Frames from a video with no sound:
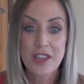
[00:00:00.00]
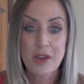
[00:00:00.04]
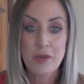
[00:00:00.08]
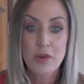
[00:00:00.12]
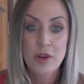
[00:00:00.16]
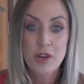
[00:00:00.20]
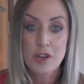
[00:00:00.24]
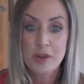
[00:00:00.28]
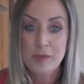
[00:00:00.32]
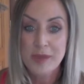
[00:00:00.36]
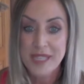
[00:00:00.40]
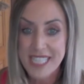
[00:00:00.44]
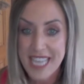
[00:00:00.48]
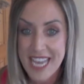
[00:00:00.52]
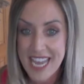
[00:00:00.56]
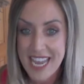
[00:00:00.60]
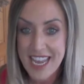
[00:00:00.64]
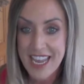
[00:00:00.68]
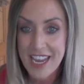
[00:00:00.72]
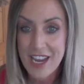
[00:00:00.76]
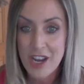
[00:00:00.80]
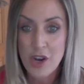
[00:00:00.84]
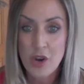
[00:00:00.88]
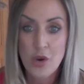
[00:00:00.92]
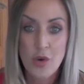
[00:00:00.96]
we're going to be
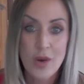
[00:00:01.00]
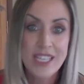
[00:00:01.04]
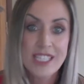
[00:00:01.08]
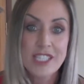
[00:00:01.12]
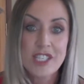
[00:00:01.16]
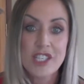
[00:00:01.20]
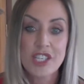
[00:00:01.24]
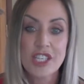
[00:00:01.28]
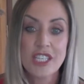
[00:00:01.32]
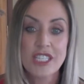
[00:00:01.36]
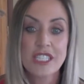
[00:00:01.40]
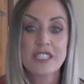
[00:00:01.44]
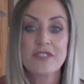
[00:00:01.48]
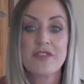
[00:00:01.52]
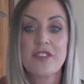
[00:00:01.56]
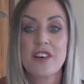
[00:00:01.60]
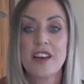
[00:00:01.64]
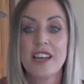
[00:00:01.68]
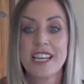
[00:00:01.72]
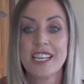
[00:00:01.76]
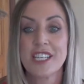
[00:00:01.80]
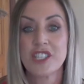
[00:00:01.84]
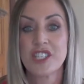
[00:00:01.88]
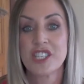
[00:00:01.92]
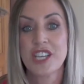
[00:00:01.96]
taking your questions
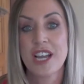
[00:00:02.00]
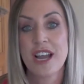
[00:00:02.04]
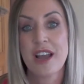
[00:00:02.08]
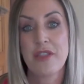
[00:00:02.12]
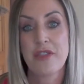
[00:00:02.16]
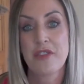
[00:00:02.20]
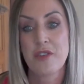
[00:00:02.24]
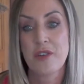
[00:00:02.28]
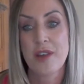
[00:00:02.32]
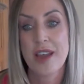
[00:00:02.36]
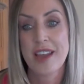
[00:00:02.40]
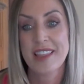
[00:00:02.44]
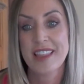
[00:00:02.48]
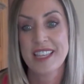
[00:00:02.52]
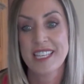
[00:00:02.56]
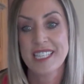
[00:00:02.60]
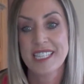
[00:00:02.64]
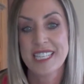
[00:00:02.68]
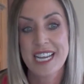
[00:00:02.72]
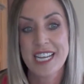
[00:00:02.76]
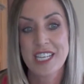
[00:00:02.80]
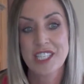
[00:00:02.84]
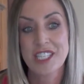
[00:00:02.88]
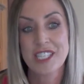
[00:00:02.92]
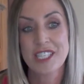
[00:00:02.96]
via chat throughout the
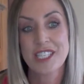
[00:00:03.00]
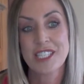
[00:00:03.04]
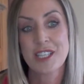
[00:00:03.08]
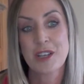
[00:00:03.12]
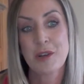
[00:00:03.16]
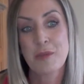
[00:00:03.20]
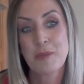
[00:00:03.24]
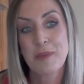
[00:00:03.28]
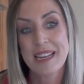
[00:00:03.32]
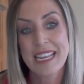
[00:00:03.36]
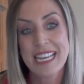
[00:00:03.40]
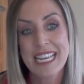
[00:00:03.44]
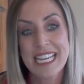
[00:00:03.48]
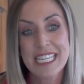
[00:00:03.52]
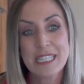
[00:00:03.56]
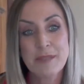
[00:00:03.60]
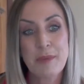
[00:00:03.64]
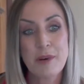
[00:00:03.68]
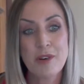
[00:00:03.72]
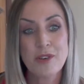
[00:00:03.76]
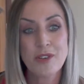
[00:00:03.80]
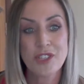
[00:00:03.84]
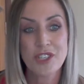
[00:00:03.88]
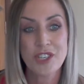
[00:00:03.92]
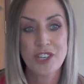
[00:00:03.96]
session, so please
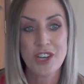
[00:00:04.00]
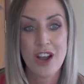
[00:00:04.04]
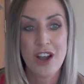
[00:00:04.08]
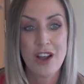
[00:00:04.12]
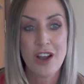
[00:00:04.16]
post your